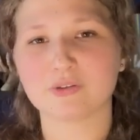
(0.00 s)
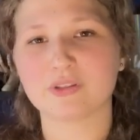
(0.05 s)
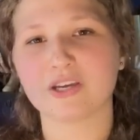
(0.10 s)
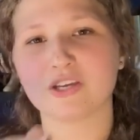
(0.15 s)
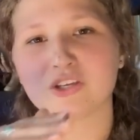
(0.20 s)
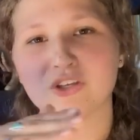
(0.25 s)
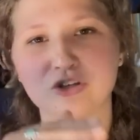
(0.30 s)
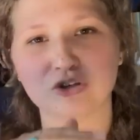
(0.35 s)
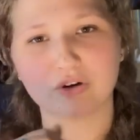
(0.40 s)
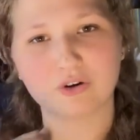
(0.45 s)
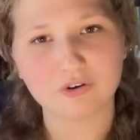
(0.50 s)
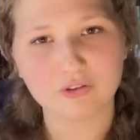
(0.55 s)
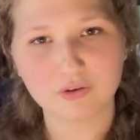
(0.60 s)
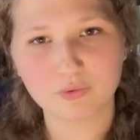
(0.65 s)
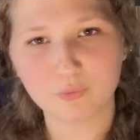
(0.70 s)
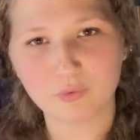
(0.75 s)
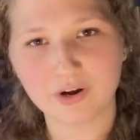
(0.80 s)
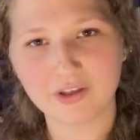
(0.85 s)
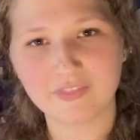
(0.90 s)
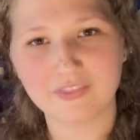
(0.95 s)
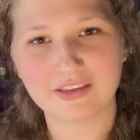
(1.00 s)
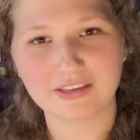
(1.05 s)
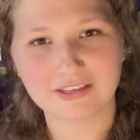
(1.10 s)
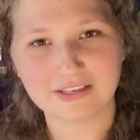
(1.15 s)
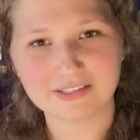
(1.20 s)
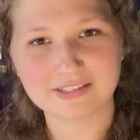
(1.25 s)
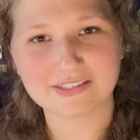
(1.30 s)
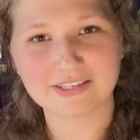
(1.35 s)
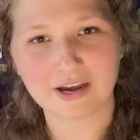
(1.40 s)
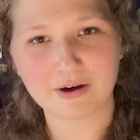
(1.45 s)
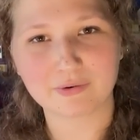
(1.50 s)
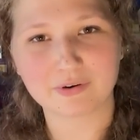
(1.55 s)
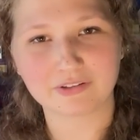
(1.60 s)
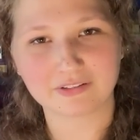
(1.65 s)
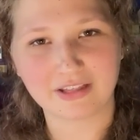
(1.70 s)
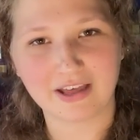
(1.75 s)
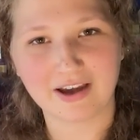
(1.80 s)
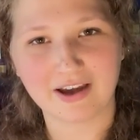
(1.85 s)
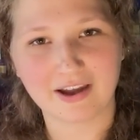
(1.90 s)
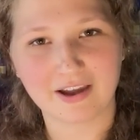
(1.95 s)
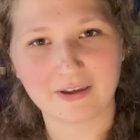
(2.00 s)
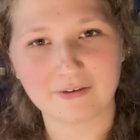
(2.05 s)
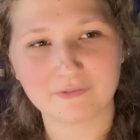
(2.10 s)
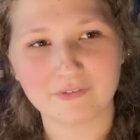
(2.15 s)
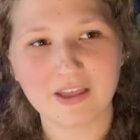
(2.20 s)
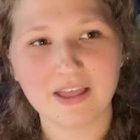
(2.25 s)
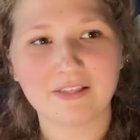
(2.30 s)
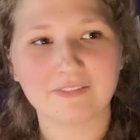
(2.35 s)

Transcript: that you're the one that gets out alive.